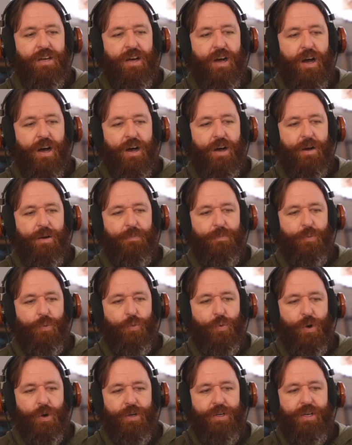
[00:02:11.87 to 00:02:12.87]

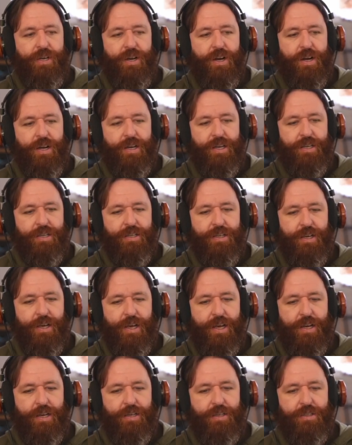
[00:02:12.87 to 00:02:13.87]
working on it,
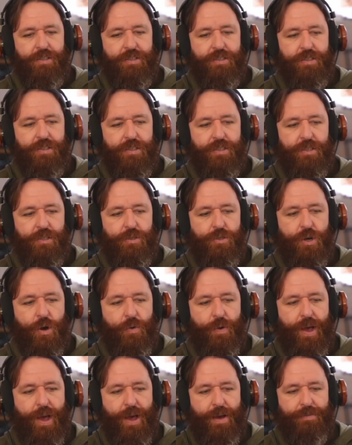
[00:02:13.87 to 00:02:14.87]
and you
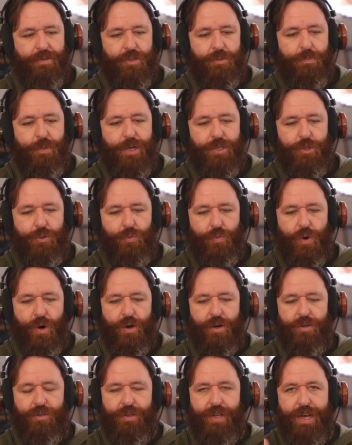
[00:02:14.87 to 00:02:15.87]
don't have as much
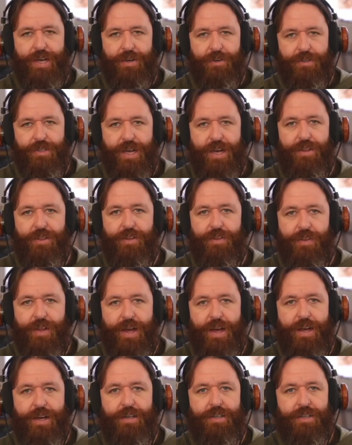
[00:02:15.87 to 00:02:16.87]
work later down the
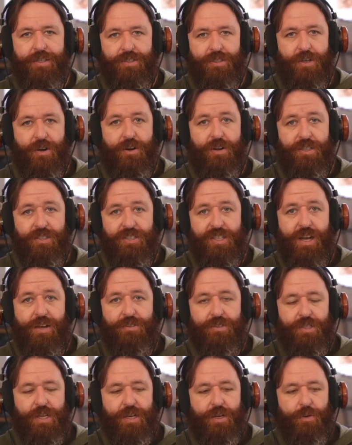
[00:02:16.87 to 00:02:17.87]
line because it already
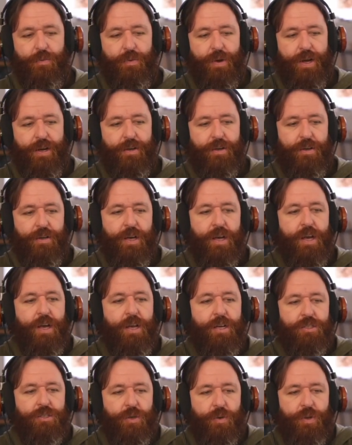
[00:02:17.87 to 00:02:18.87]
sounds like a record.
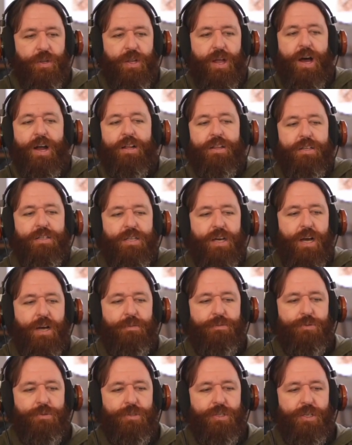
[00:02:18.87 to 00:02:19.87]
So a lot of the
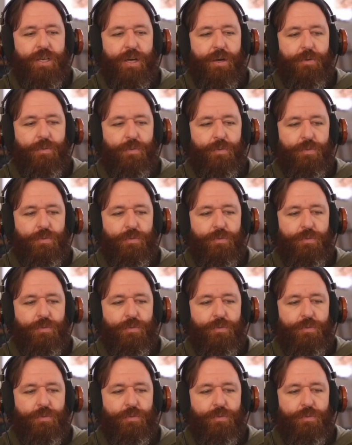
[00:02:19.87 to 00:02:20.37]
times when you get